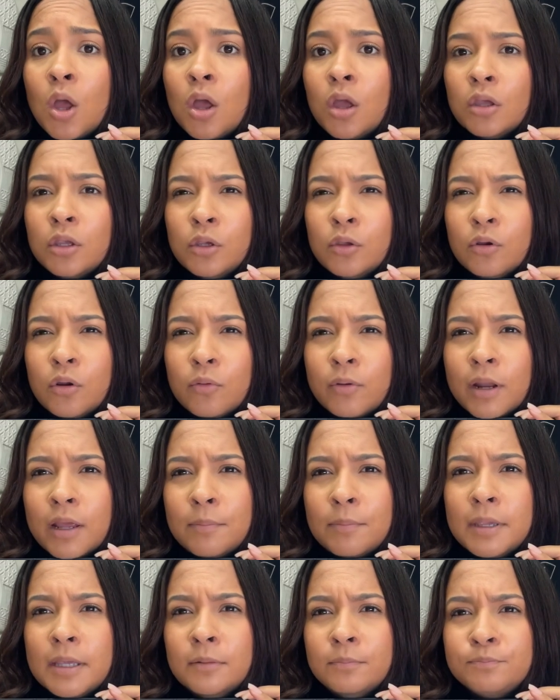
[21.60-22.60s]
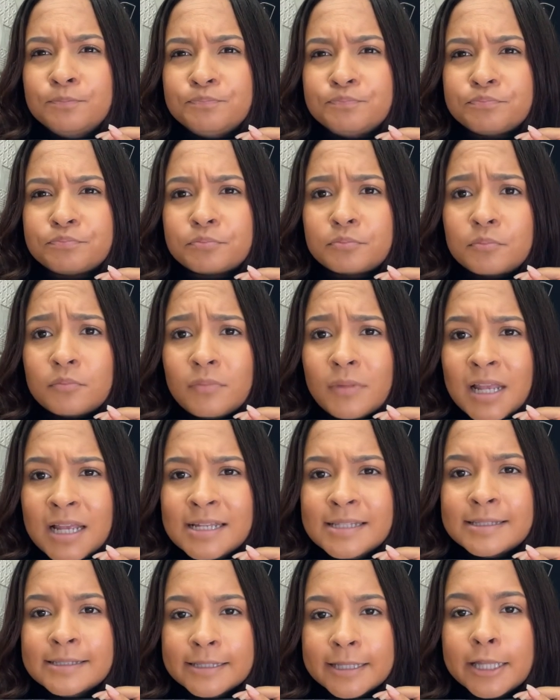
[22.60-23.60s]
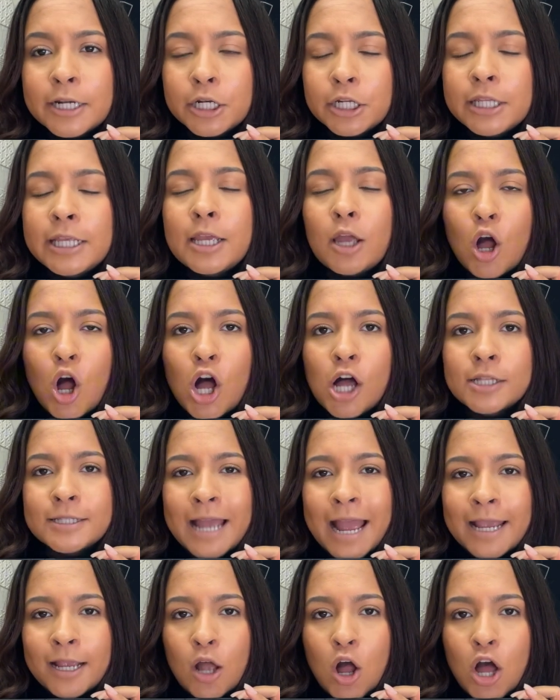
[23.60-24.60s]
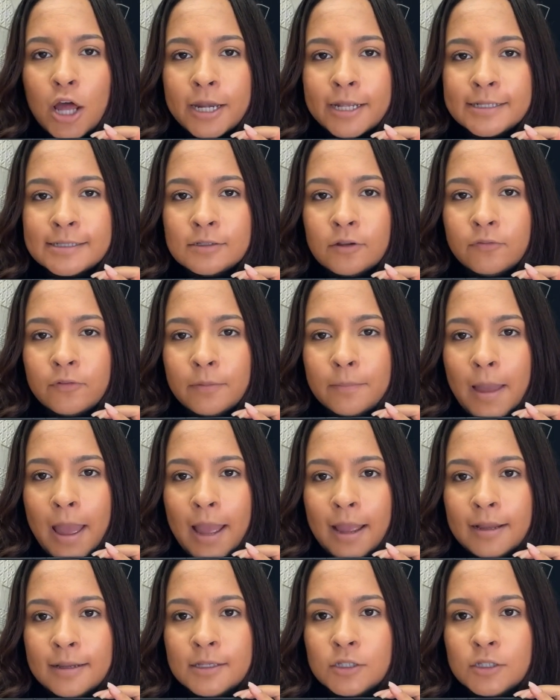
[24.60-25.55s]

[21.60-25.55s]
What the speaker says: You know what I mean? It's literally called Iconic Silver Bag.